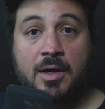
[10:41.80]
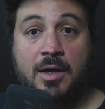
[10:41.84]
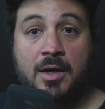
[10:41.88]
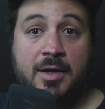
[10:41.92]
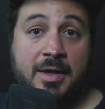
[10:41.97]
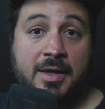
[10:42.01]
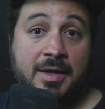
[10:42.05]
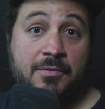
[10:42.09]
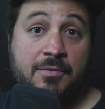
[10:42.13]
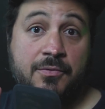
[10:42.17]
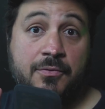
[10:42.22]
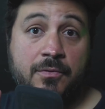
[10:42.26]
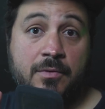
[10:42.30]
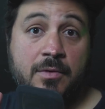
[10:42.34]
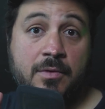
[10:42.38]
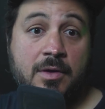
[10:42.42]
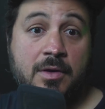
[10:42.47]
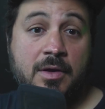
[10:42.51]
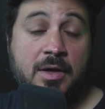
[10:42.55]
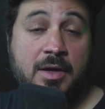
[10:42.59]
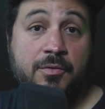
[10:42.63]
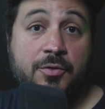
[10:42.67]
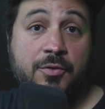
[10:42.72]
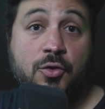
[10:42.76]
if
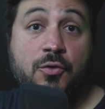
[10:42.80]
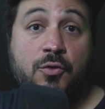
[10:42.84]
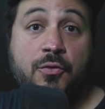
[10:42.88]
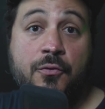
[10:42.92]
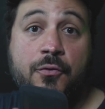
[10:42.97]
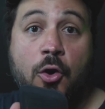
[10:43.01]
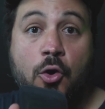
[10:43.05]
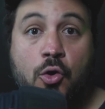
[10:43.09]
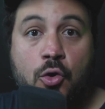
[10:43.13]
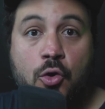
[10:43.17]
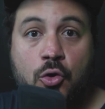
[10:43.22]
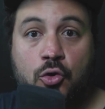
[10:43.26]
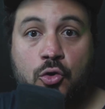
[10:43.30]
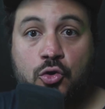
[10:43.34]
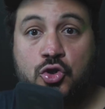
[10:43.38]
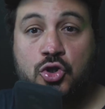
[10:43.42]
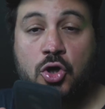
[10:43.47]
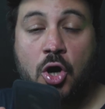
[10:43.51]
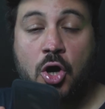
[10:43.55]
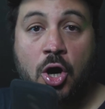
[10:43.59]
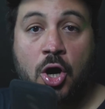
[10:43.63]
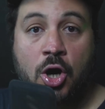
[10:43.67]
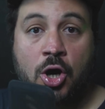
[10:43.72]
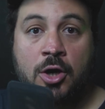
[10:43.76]
you focus
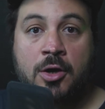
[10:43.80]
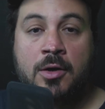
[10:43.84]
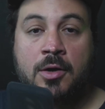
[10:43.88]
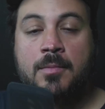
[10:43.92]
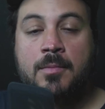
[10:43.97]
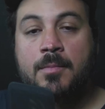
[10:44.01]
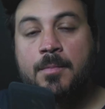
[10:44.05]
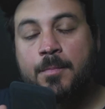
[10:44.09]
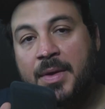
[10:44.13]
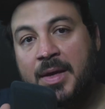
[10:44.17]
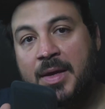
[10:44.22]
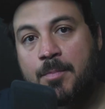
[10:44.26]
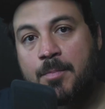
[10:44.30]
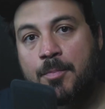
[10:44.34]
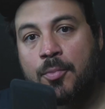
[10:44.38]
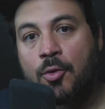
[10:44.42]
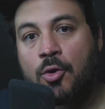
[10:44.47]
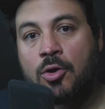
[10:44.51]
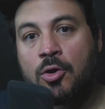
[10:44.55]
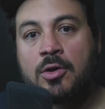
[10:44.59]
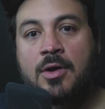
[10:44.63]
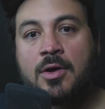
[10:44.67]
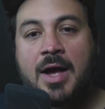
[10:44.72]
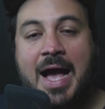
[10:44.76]
on
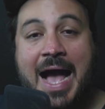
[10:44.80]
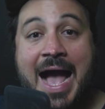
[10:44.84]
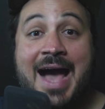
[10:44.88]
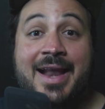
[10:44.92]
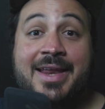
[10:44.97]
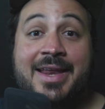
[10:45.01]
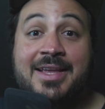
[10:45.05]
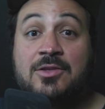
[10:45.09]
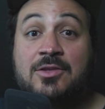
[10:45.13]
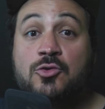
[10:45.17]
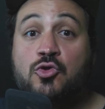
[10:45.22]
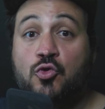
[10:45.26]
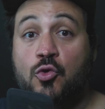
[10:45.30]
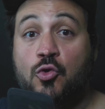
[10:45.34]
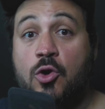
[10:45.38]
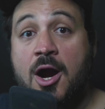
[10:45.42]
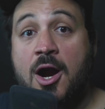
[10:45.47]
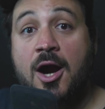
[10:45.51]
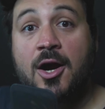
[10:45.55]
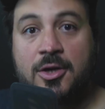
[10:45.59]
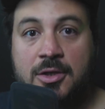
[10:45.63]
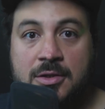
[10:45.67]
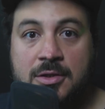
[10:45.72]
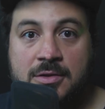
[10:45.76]
people adding to
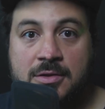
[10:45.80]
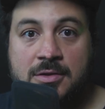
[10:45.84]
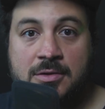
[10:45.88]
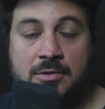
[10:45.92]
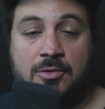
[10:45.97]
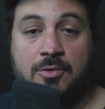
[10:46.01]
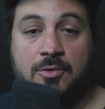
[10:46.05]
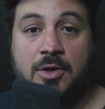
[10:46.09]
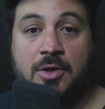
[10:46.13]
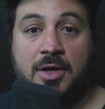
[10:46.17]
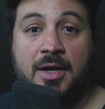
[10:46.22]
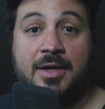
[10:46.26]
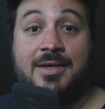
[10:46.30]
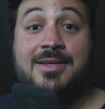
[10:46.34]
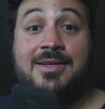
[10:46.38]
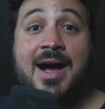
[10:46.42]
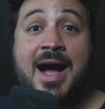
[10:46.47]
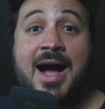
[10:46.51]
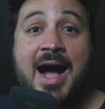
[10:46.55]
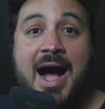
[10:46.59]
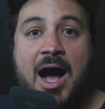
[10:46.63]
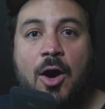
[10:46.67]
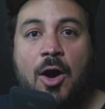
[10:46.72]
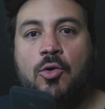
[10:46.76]
carts, okay,
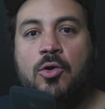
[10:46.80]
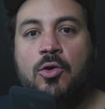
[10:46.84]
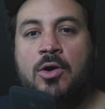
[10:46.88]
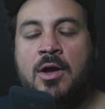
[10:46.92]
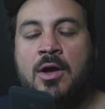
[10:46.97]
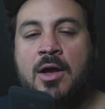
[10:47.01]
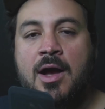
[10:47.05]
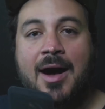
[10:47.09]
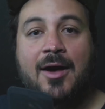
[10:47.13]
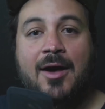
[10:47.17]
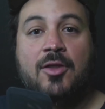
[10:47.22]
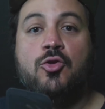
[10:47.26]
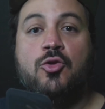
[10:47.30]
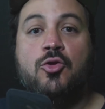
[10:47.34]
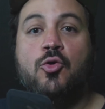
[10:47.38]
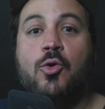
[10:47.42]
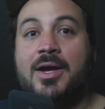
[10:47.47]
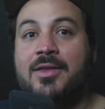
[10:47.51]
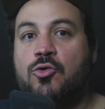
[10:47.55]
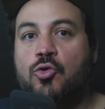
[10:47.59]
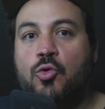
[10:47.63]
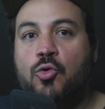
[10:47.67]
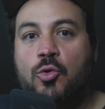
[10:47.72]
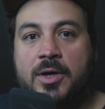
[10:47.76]
how do I
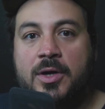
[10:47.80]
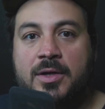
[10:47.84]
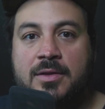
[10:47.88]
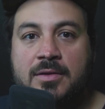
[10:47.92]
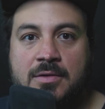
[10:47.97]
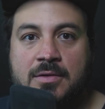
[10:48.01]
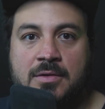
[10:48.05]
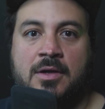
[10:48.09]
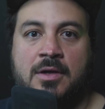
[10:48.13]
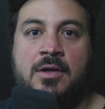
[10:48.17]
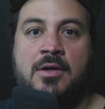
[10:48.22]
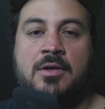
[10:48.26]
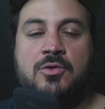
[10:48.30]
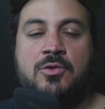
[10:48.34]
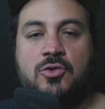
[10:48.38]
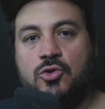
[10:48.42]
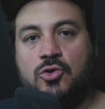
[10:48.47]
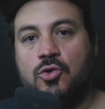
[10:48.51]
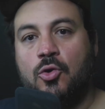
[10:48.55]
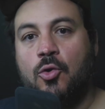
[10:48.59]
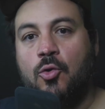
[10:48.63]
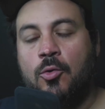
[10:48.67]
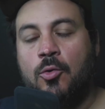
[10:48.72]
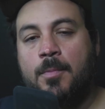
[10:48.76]
do it
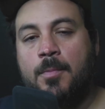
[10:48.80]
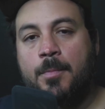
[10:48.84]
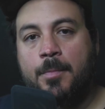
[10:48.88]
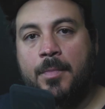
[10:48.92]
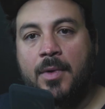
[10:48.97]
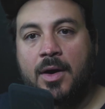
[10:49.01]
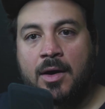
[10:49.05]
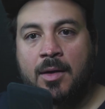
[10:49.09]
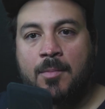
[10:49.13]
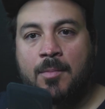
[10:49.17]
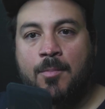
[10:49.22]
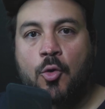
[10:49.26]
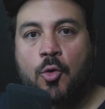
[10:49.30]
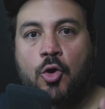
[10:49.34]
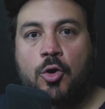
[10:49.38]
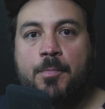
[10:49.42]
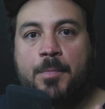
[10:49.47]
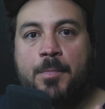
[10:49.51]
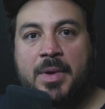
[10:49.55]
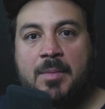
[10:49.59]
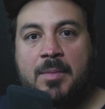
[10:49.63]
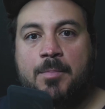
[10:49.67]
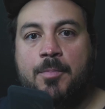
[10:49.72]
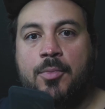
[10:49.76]
so more
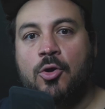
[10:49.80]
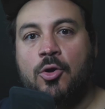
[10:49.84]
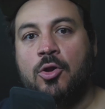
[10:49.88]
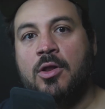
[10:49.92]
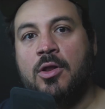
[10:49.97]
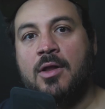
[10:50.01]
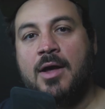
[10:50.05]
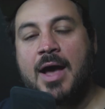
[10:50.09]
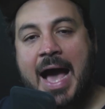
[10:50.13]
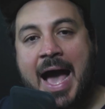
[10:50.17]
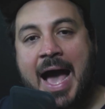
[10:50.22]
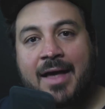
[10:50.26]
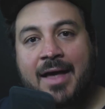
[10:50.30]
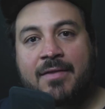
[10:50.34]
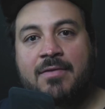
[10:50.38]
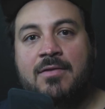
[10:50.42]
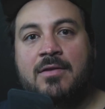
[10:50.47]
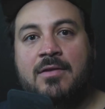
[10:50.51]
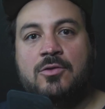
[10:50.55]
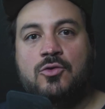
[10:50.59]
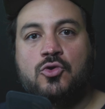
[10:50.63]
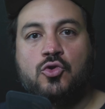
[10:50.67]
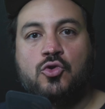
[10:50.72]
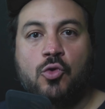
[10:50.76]
people add
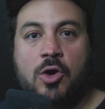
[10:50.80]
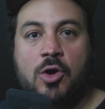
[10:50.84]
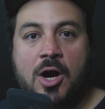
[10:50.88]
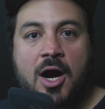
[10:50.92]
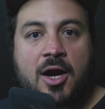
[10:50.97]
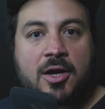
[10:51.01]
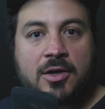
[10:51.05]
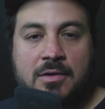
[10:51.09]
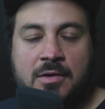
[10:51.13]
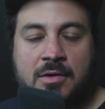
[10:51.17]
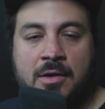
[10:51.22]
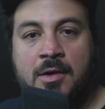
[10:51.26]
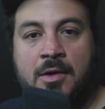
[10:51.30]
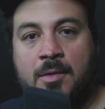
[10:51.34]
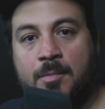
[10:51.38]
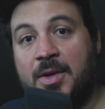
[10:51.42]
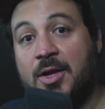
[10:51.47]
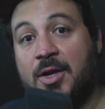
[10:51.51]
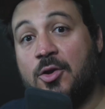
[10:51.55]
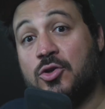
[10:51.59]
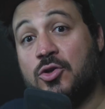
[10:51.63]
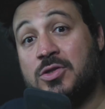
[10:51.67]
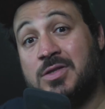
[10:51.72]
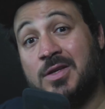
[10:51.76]
to cart?
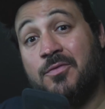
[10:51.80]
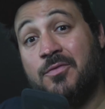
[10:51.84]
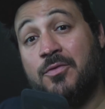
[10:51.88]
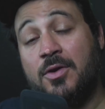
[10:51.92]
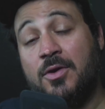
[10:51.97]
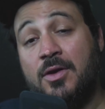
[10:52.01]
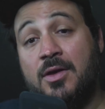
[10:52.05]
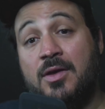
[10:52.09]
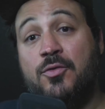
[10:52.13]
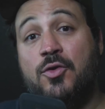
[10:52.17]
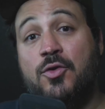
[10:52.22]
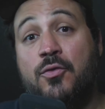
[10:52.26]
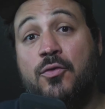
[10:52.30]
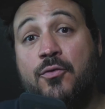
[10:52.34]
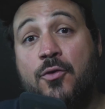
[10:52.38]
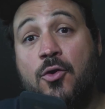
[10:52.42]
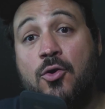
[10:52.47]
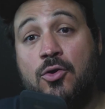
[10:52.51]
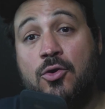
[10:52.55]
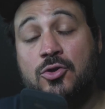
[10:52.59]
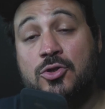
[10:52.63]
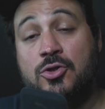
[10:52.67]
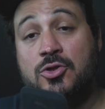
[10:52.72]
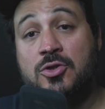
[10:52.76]
Because if you
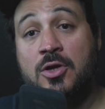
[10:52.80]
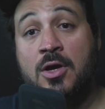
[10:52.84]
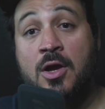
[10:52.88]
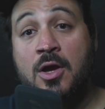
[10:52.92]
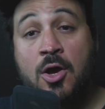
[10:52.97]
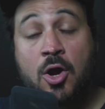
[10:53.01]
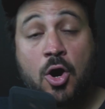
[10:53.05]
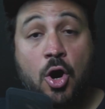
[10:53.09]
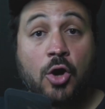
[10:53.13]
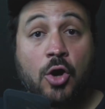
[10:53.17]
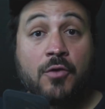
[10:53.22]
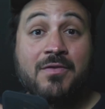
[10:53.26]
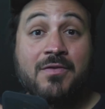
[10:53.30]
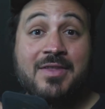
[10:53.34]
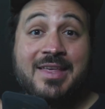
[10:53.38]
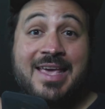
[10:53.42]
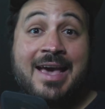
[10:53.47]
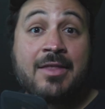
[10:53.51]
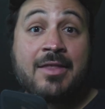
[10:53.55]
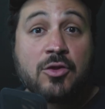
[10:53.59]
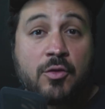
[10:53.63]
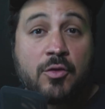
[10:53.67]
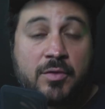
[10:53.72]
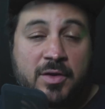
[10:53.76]
focus on the
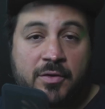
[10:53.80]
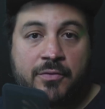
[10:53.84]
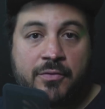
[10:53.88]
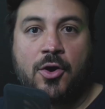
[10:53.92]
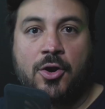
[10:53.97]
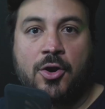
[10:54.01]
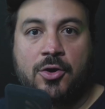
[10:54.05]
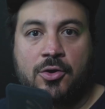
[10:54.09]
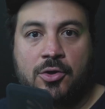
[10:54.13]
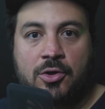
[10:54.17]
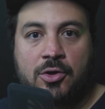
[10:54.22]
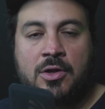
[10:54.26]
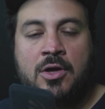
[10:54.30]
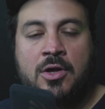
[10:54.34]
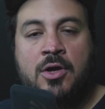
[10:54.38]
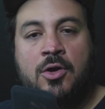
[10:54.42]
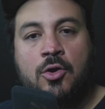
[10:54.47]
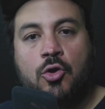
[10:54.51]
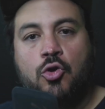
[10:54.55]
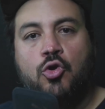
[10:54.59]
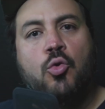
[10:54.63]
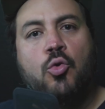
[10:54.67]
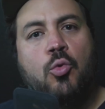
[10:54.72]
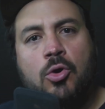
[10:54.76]
end of the funnel,
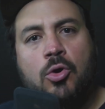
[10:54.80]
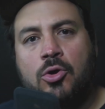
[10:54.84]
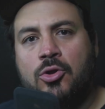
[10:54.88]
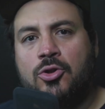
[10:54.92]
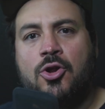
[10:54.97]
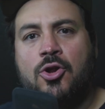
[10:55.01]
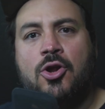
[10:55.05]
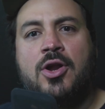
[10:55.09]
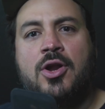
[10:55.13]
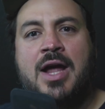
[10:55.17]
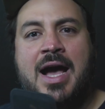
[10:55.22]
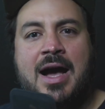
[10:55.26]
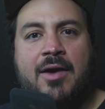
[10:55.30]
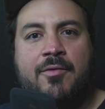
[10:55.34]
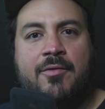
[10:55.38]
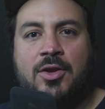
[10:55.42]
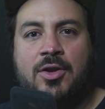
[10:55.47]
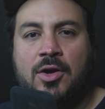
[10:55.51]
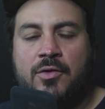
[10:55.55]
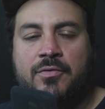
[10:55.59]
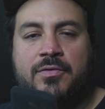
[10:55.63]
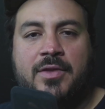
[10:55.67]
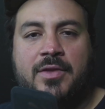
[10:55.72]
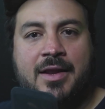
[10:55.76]
you will not have
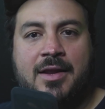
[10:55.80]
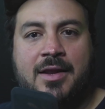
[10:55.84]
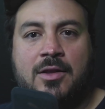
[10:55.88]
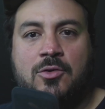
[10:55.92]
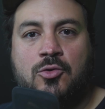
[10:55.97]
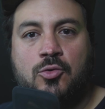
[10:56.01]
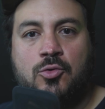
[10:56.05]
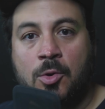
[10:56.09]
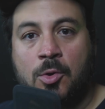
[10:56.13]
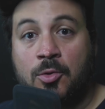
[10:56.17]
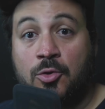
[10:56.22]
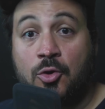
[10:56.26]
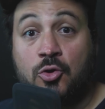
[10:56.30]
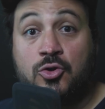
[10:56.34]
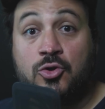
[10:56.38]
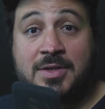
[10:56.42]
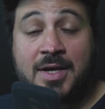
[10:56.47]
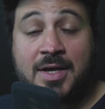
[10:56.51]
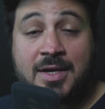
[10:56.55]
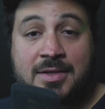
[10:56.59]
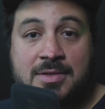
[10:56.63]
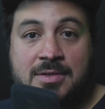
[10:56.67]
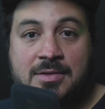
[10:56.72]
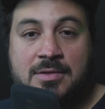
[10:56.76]
enough data to run those
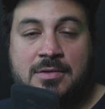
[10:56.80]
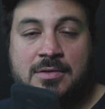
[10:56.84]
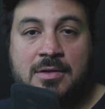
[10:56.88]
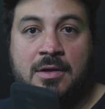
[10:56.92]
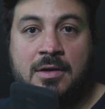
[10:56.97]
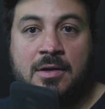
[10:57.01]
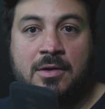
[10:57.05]
tests,